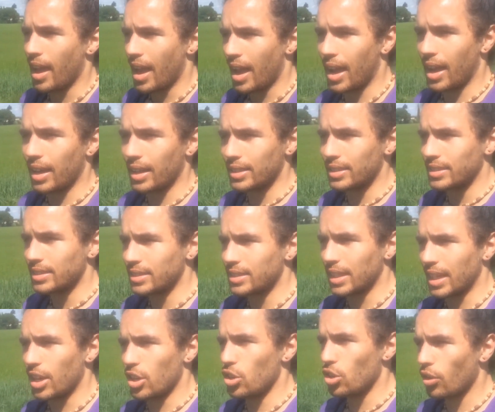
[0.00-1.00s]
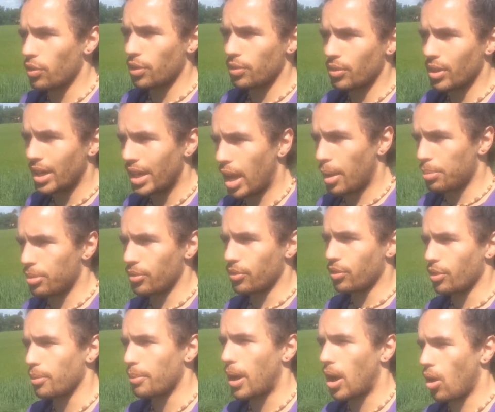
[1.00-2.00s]
And nothing really happened
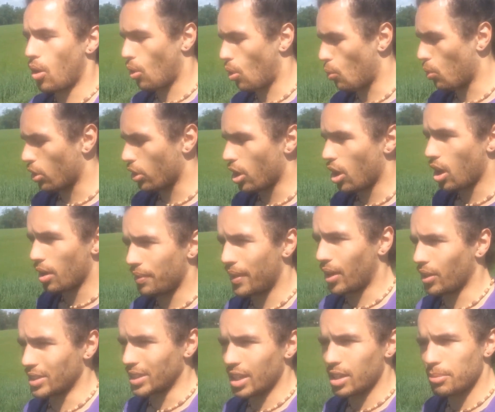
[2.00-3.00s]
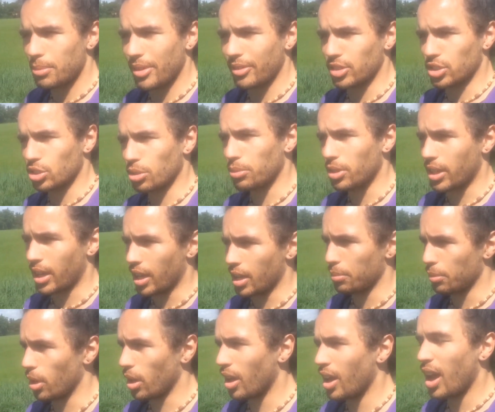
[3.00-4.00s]
for about 1.5 hours. I had a bit of a
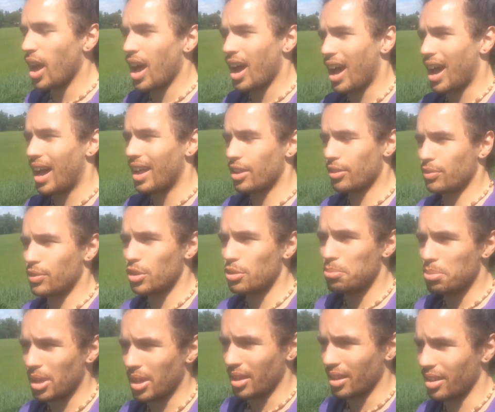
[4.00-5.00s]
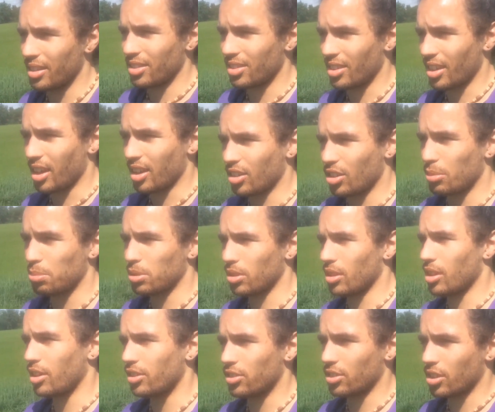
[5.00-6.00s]
stomachache, but I had a few beers, I had a couple
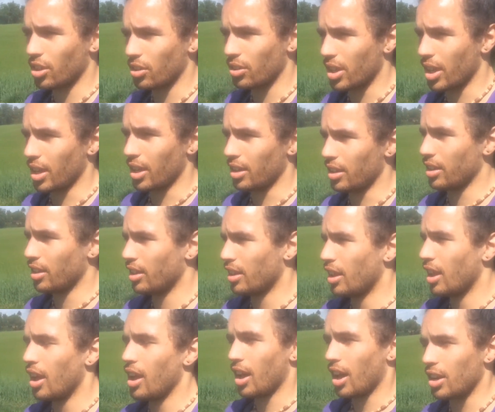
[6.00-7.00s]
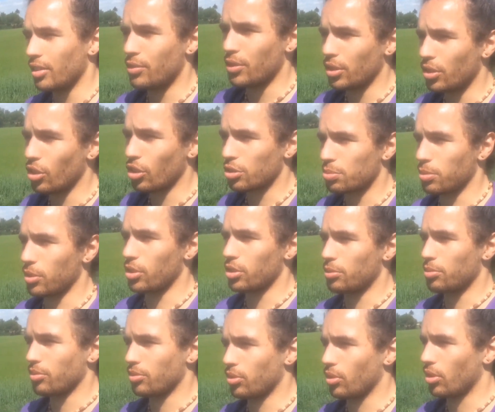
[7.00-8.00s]
of lines of cocaine, I had a few nos
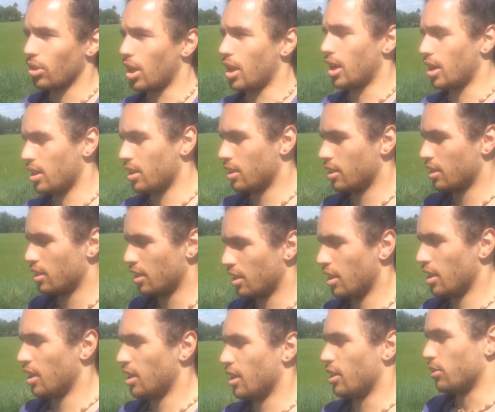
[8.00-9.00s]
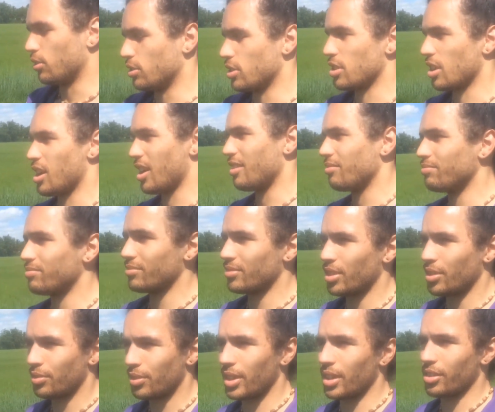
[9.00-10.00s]
balloons before that. I was like,
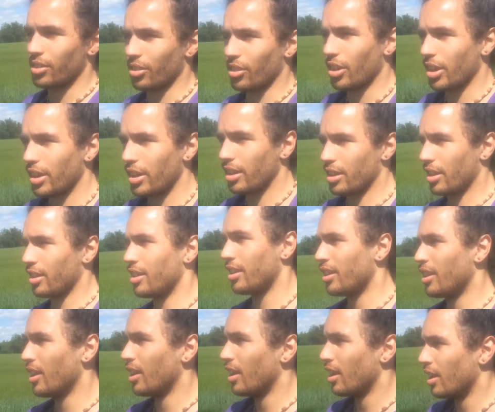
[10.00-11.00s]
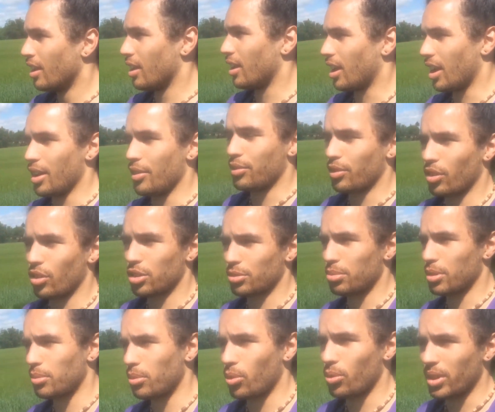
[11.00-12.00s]
feeling alright. Like, I forgot to
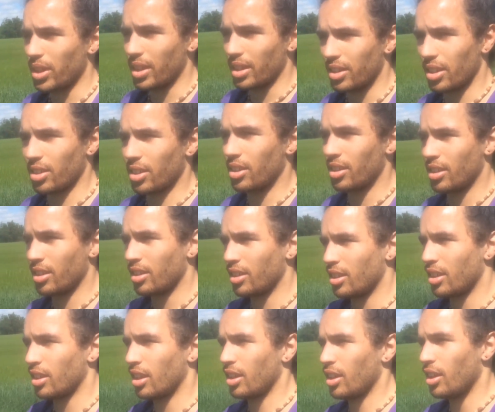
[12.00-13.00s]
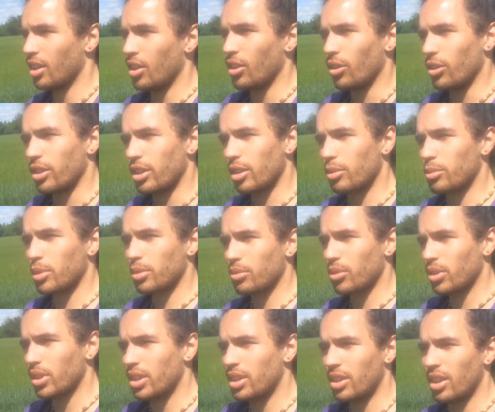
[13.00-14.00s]
bring my weed. But did I bring
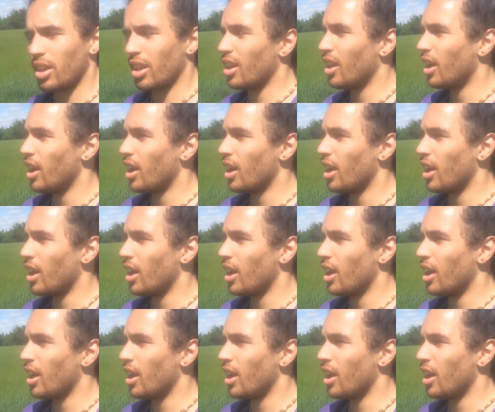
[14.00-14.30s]
my weed?